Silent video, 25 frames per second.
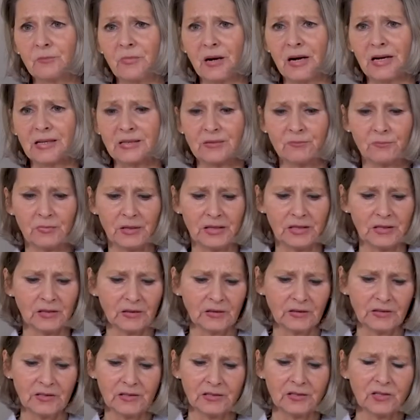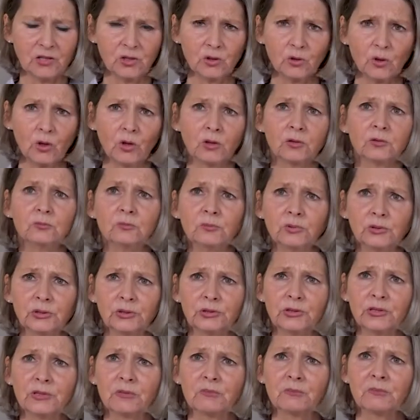There are these alkaline
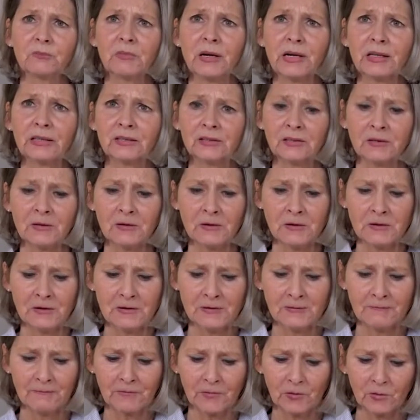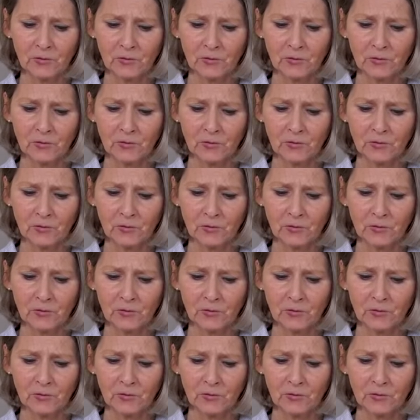baths. Do proper dry